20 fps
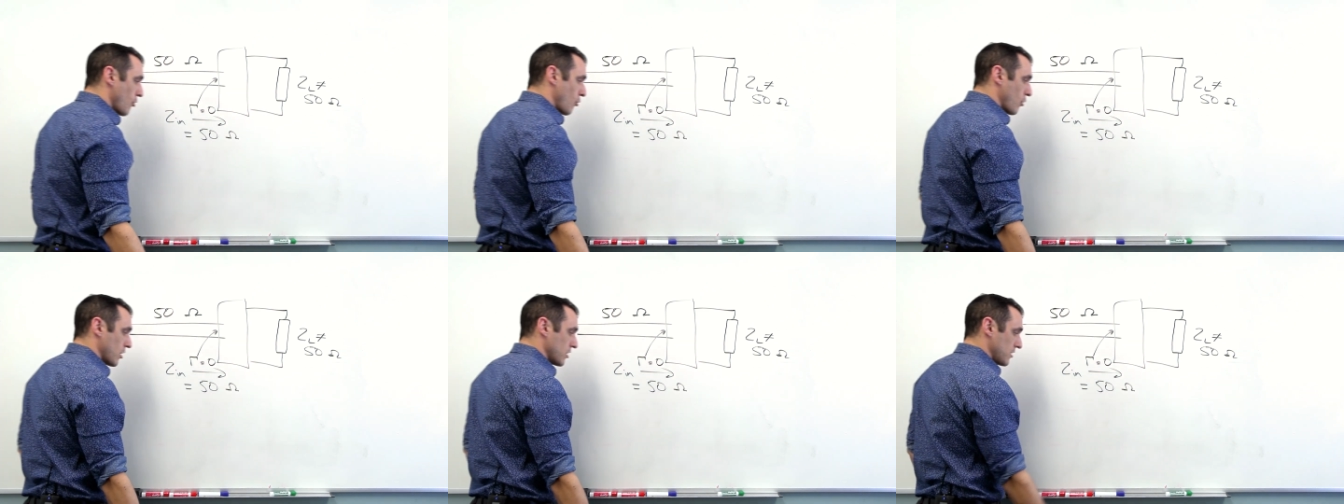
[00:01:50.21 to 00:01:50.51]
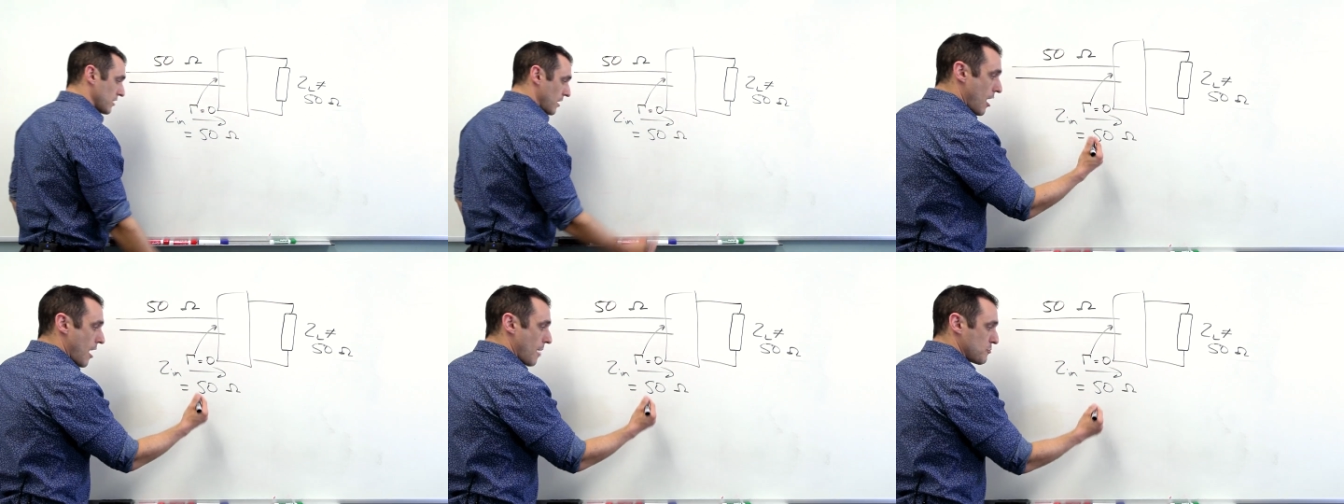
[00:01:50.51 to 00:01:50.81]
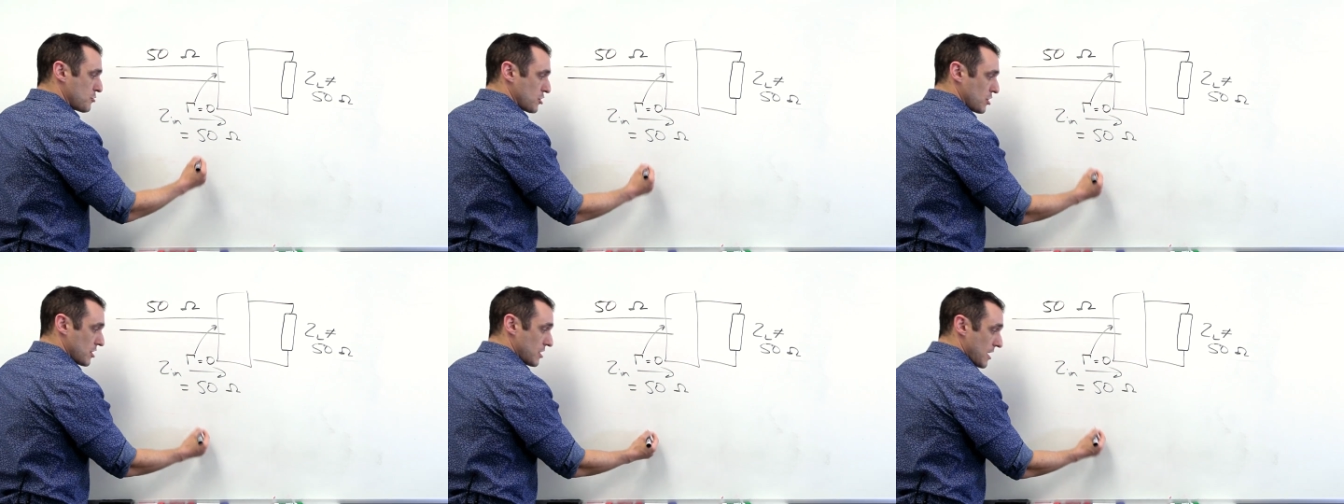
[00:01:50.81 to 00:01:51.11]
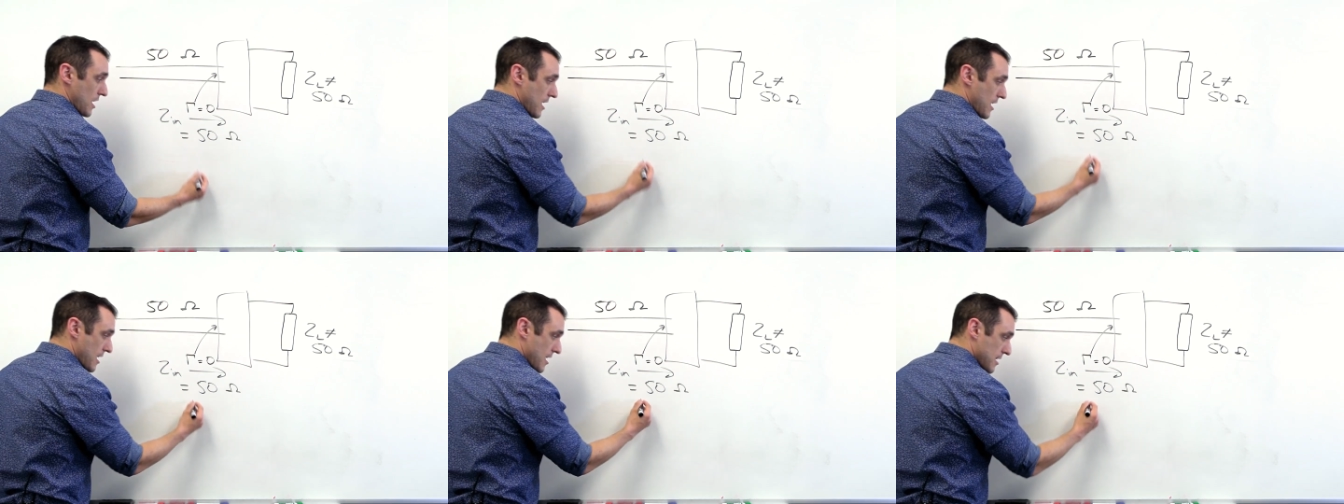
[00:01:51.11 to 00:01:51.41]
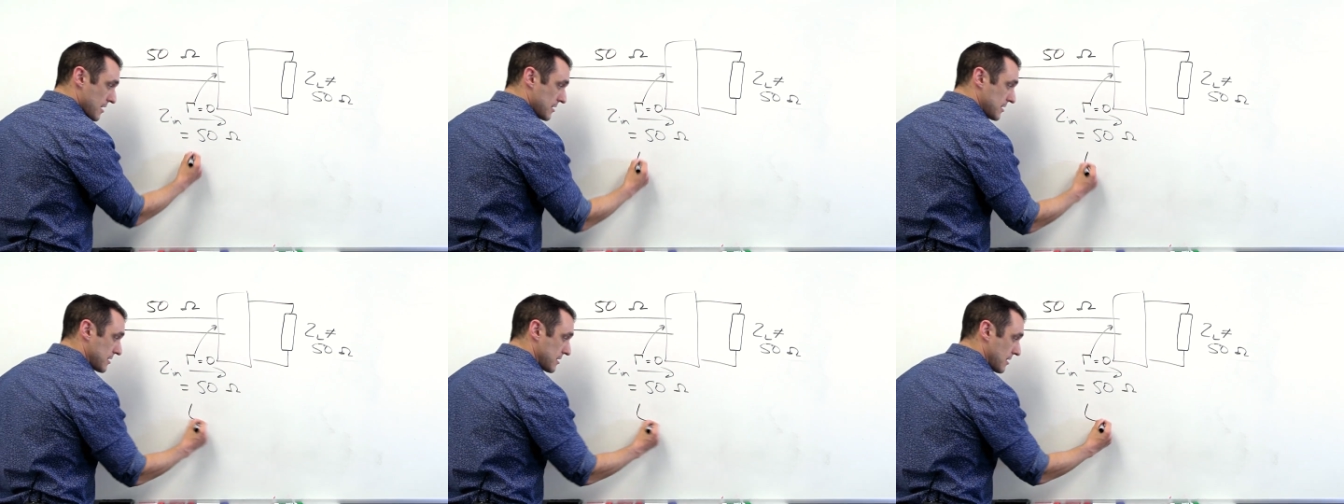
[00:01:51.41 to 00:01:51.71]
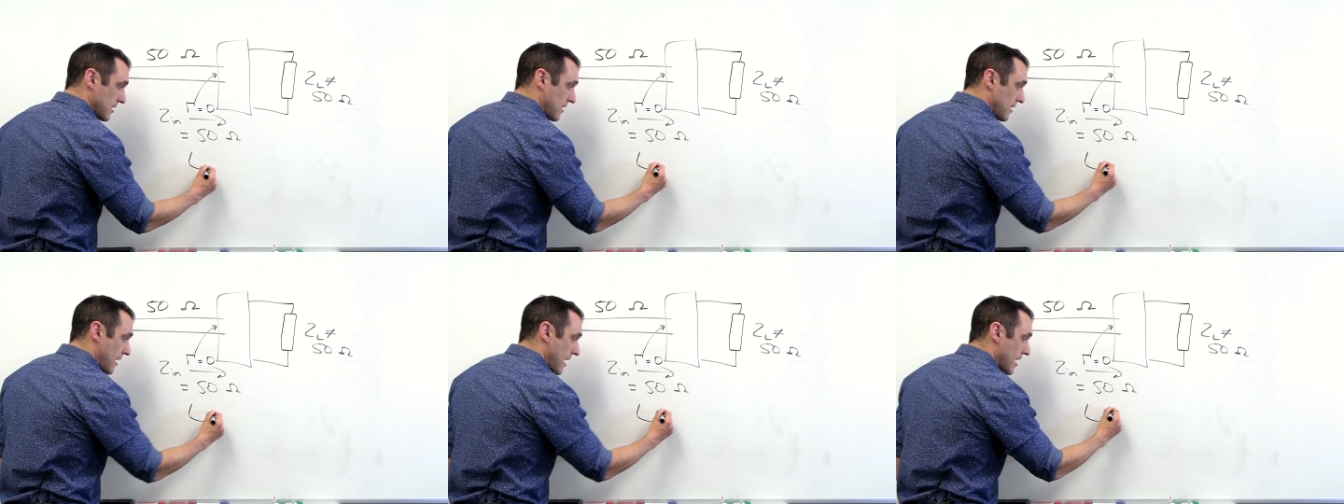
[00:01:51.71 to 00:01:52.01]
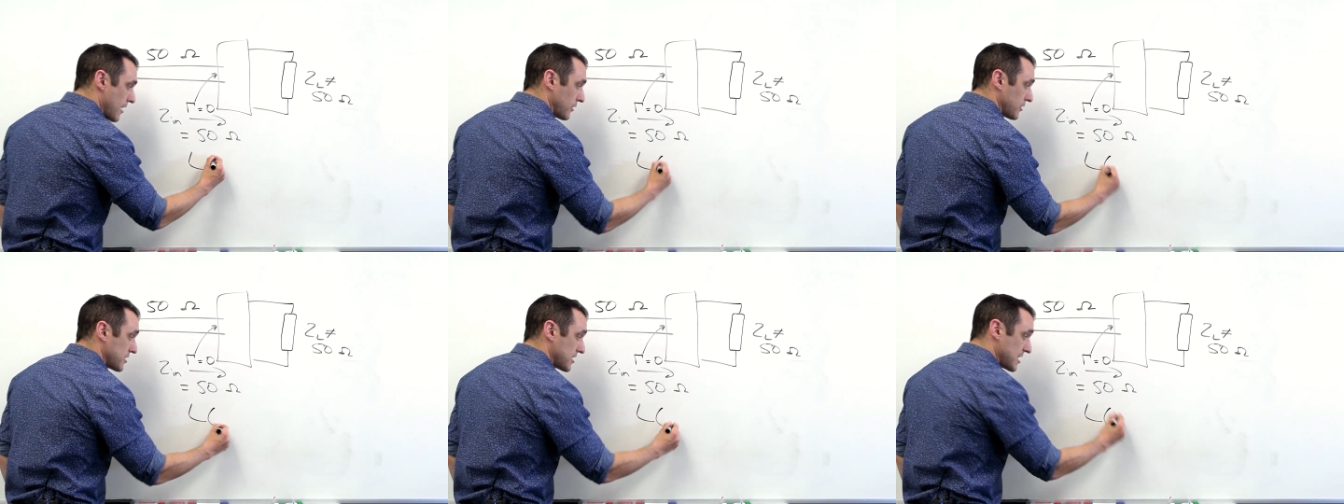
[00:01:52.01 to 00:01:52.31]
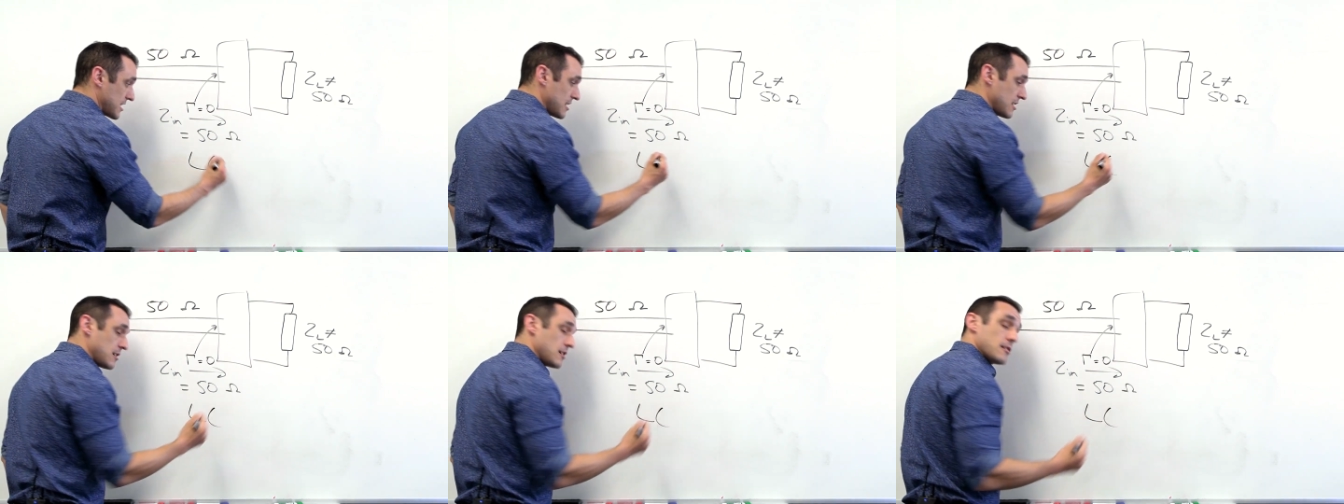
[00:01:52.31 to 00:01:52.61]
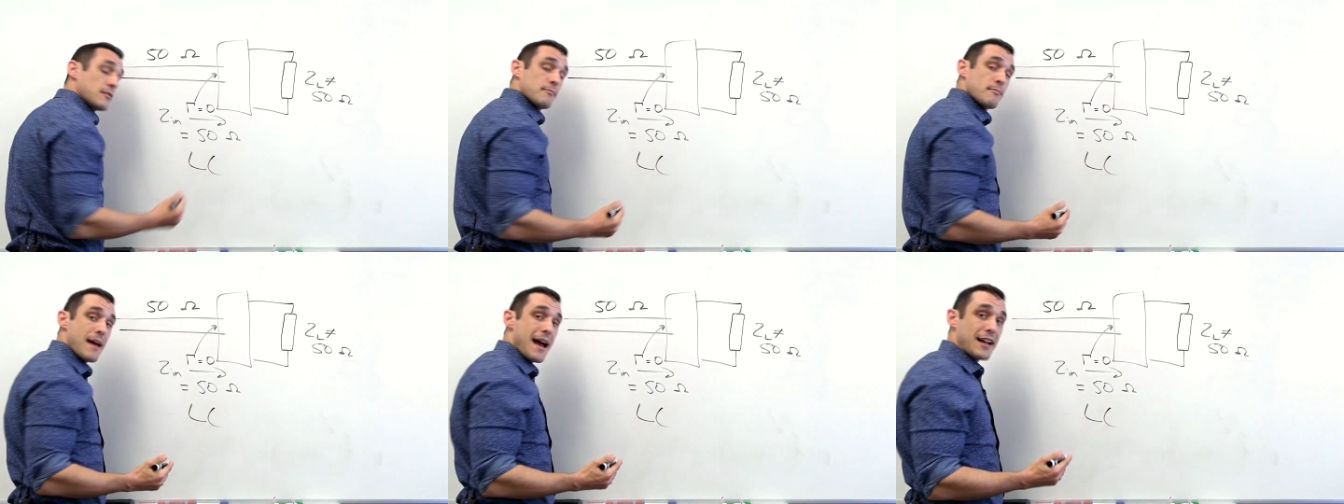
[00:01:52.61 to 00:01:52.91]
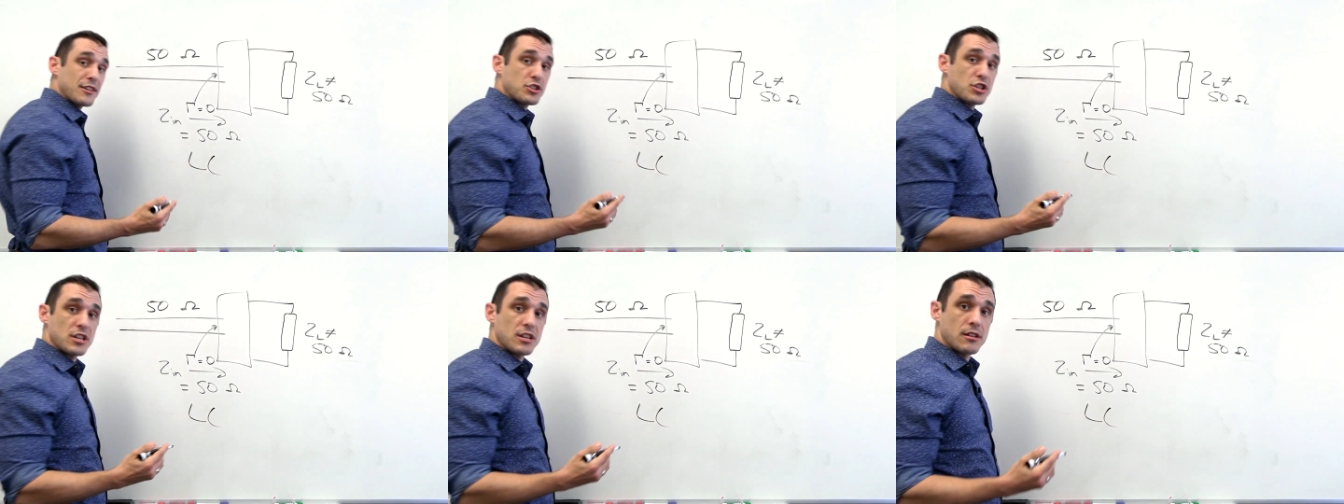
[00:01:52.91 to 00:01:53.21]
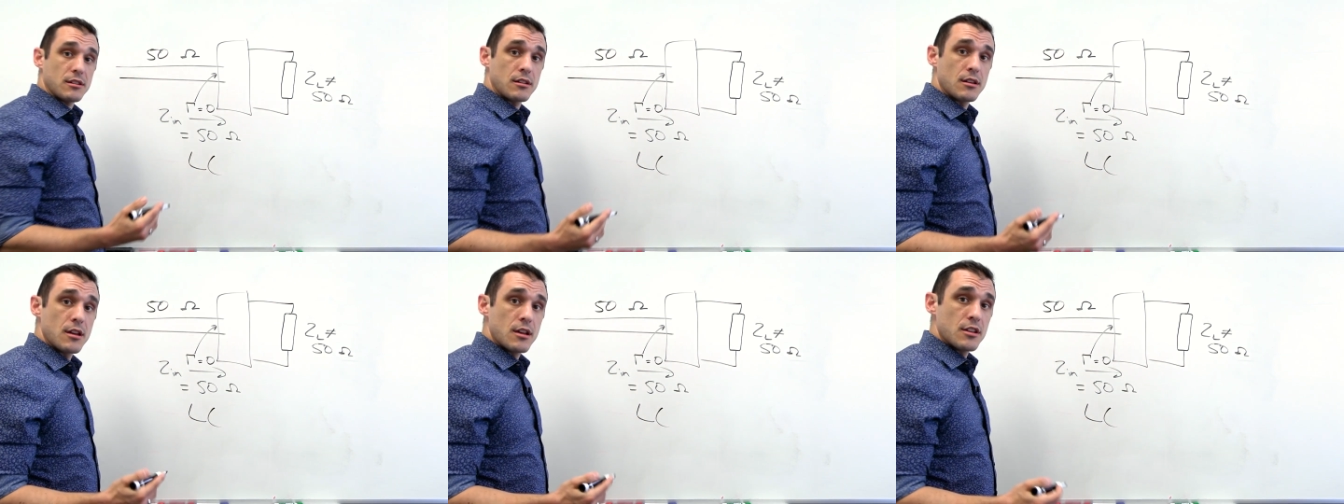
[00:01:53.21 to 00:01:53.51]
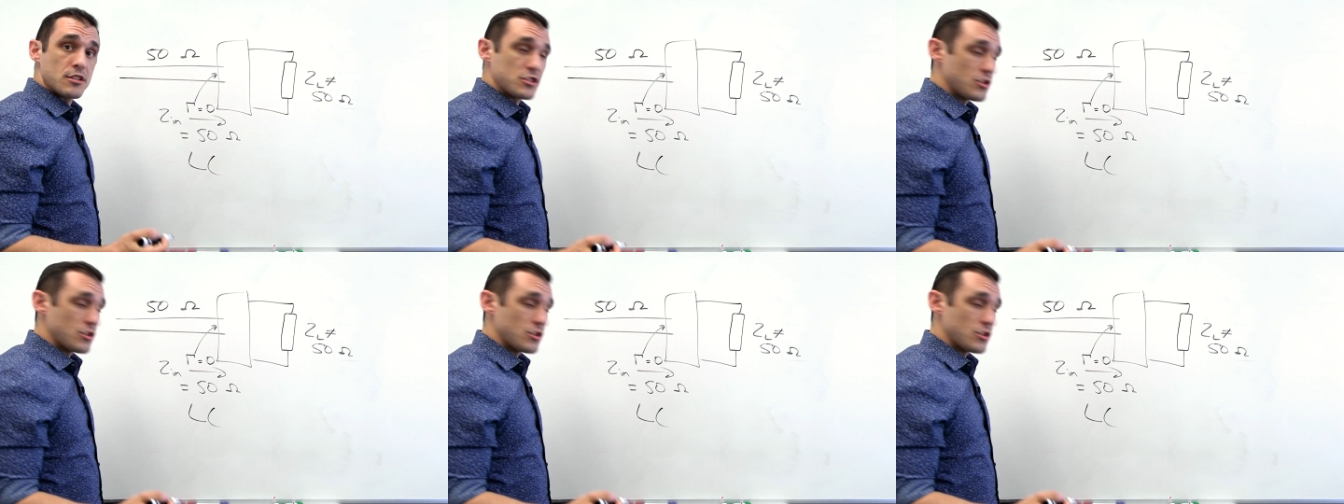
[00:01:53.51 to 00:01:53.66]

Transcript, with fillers: One option is LC matching,